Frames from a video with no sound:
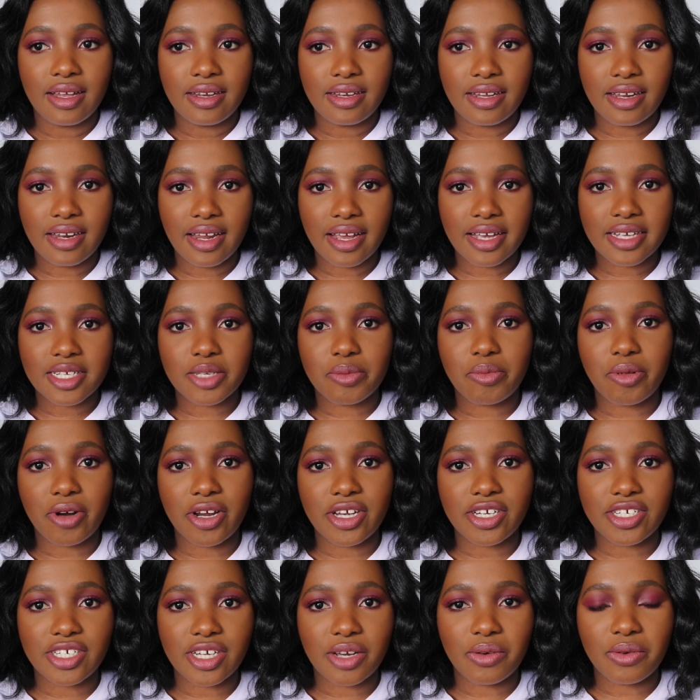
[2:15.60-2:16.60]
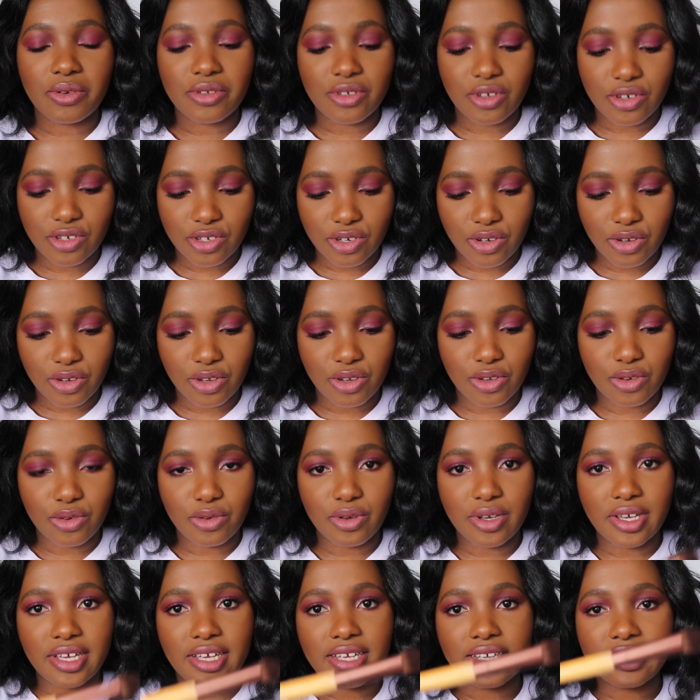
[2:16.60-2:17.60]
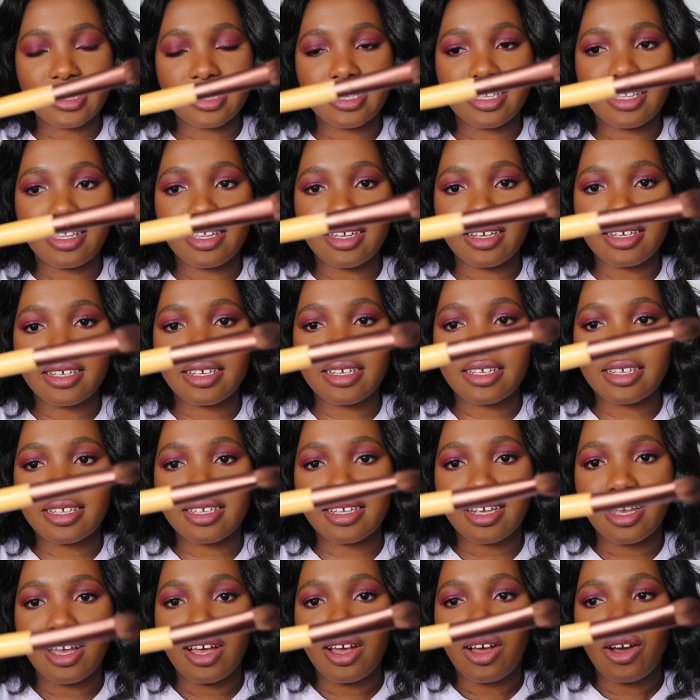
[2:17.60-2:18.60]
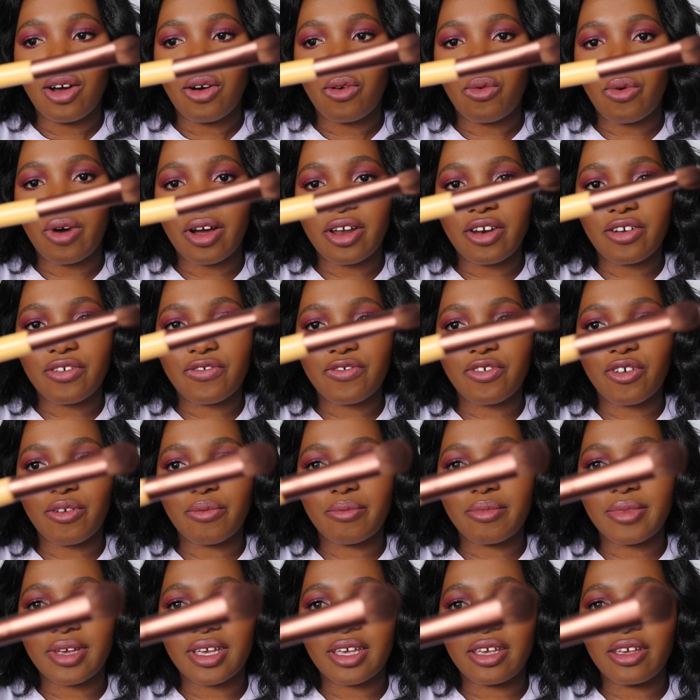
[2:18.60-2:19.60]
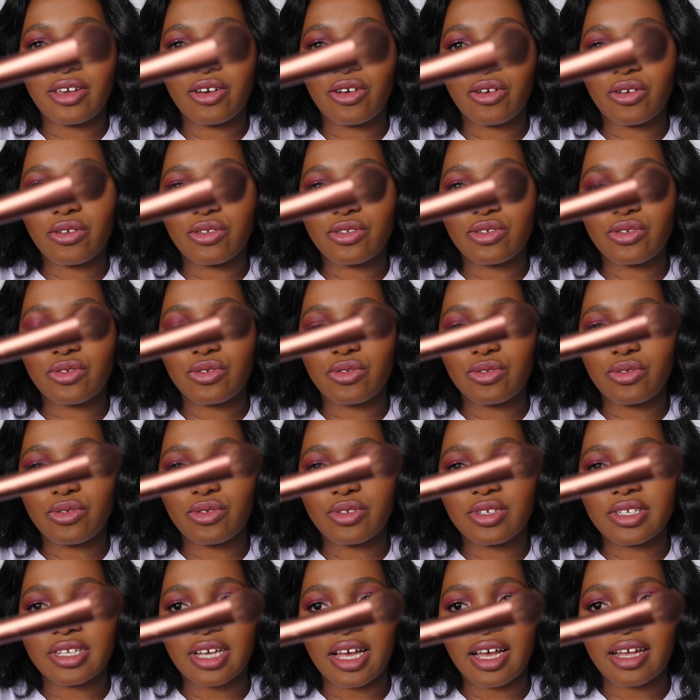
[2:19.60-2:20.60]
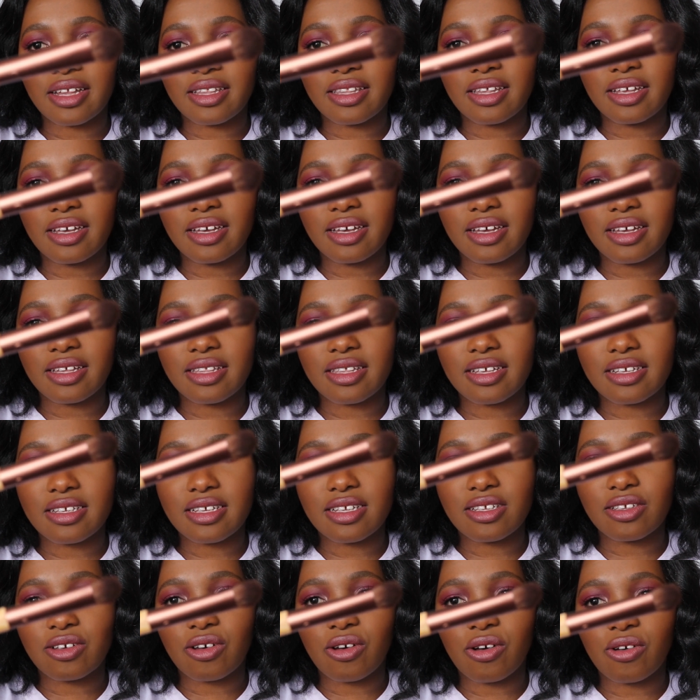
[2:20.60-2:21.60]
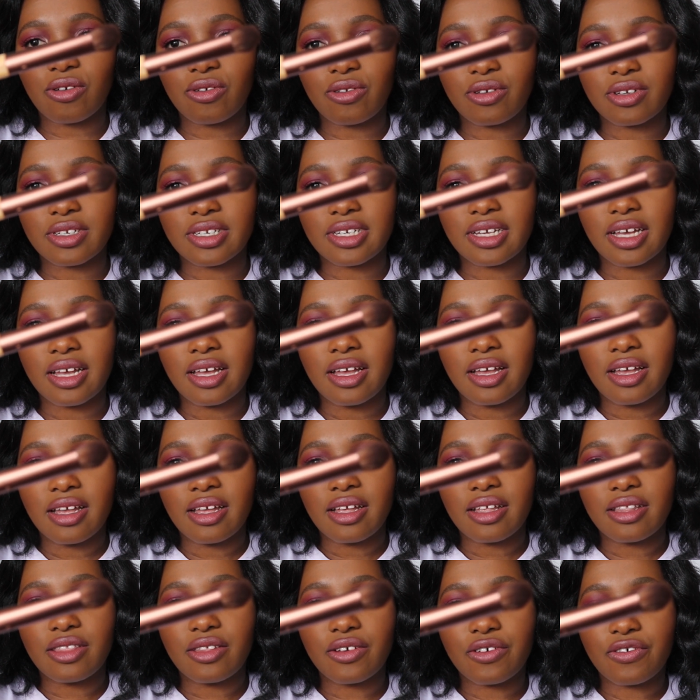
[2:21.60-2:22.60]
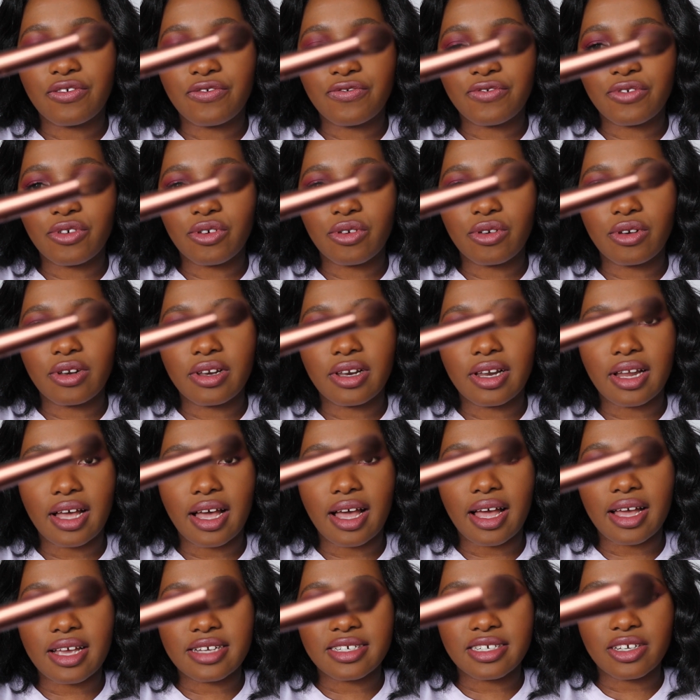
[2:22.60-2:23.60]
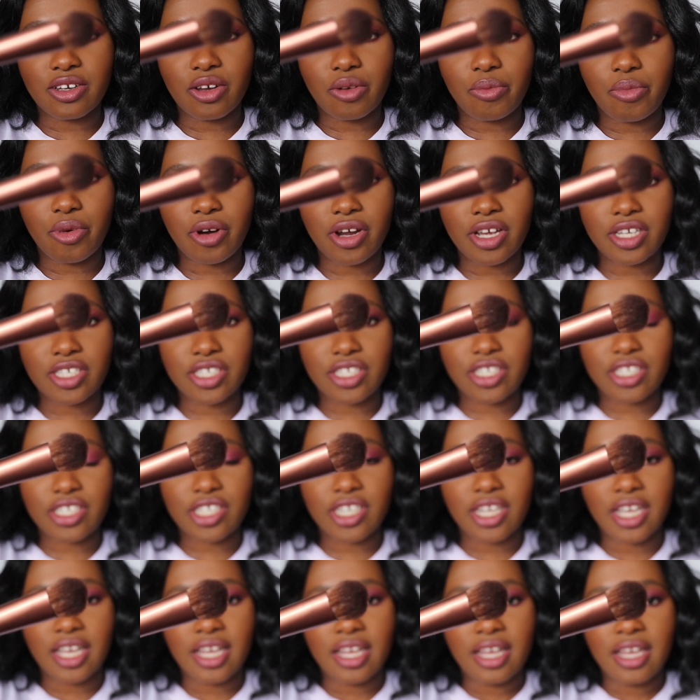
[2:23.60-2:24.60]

The next brush I want to show you is this one from Ecotools. I think this is called the full eyeshadow brush.